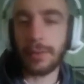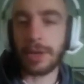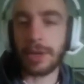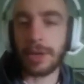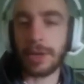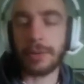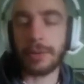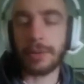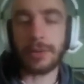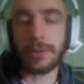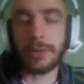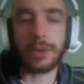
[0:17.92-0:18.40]

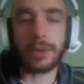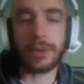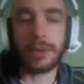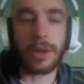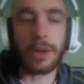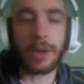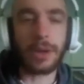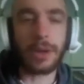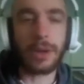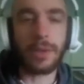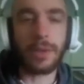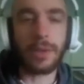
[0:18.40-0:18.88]
going to be doing the
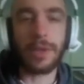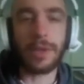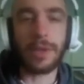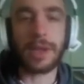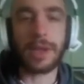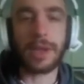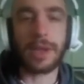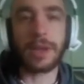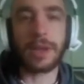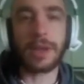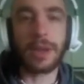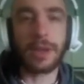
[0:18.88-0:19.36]
whole
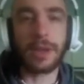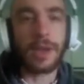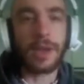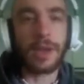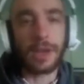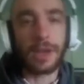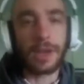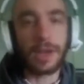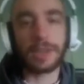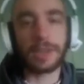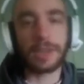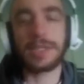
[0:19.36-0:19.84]
thing
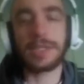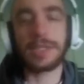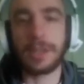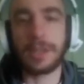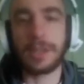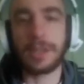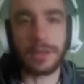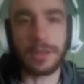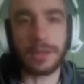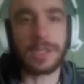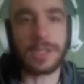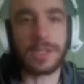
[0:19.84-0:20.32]
in a
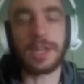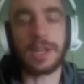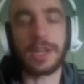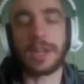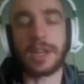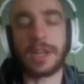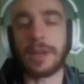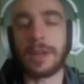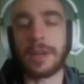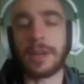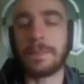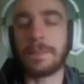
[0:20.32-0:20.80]
single
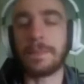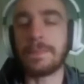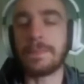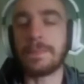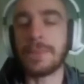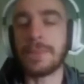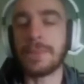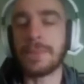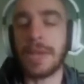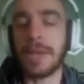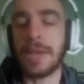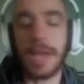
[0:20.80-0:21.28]
sitting,
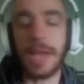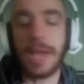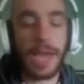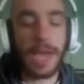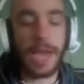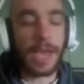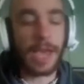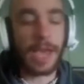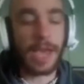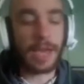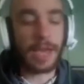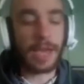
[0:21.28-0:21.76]

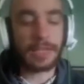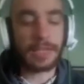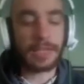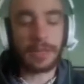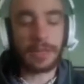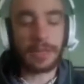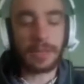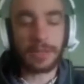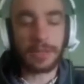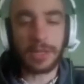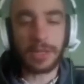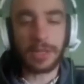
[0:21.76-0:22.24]
and
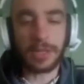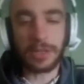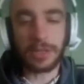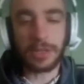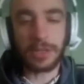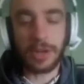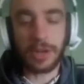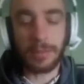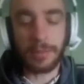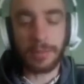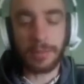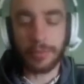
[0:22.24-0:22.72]
I'm just going to
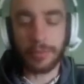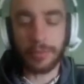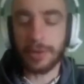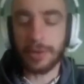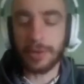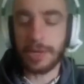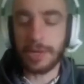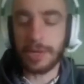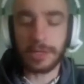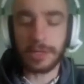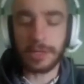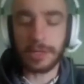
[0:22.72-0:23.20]
try and
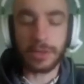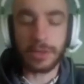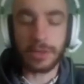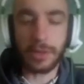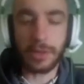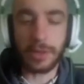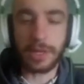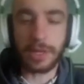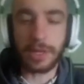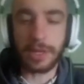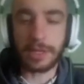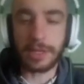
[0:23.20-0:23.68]
breeze as
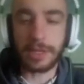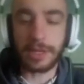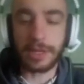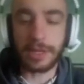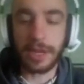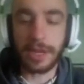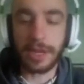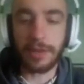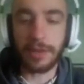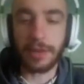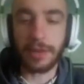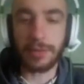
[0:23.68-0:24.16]
quickly as I
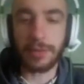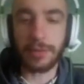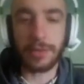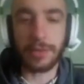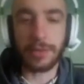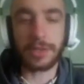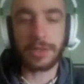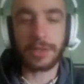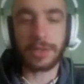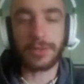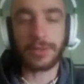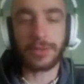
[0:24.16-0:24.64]
can through
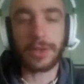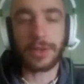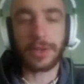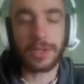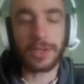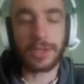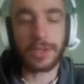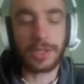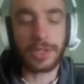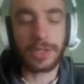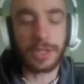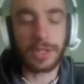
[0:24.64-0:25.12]
this
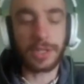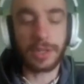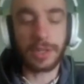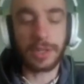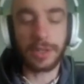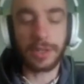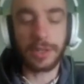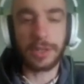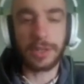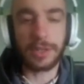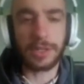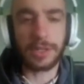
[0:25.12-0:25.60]
first
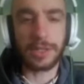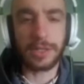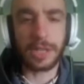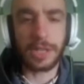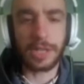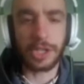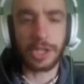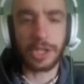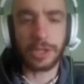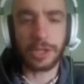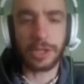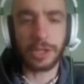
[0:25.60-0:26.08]

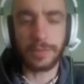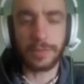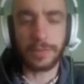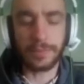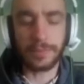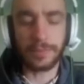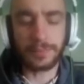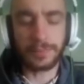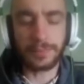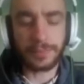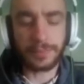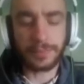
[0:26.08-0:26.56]
section.
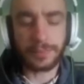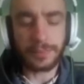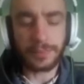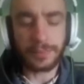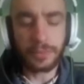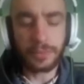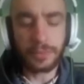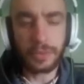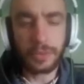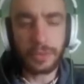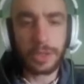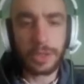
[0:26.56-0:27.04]

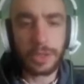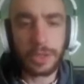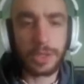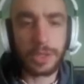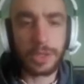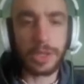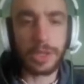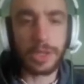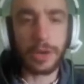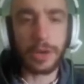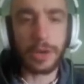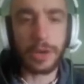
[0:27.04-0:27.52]

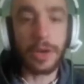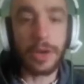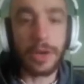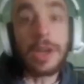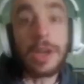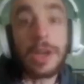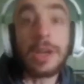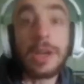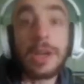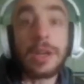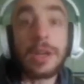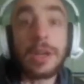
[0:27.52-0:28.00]
So
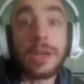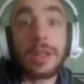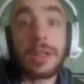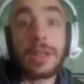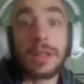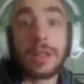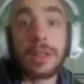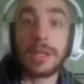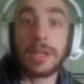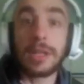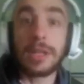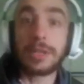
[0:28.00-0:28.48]

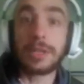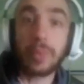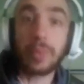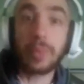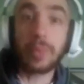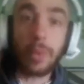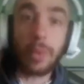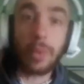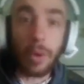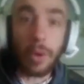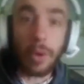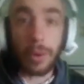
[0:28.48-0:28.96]
let's
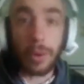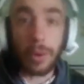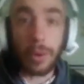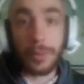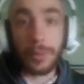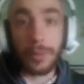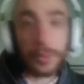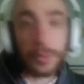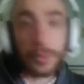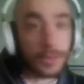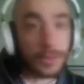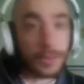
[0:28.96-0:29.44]
warp
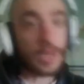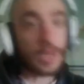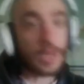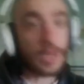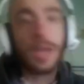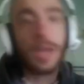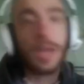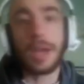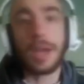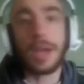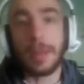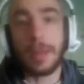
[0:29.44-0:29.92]
through
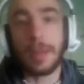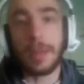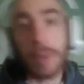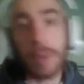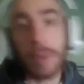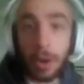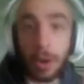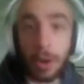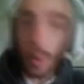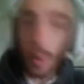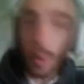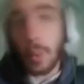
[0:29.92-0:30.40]
time.
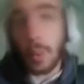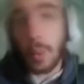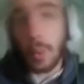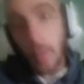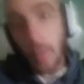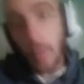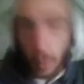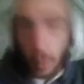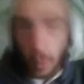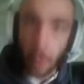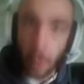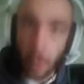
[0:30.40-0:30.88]

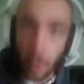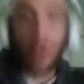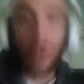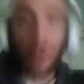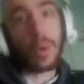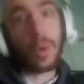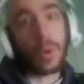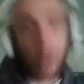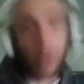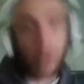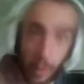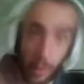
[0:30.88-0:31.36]

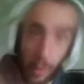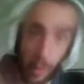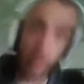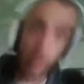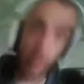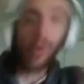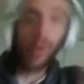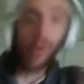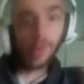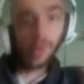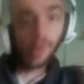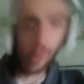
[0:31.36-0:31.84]

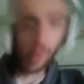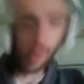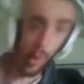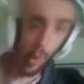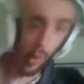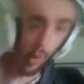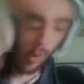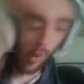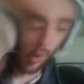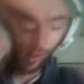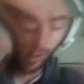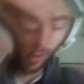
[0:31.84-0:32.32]

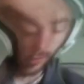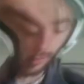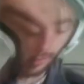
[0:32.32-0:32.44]
Woo!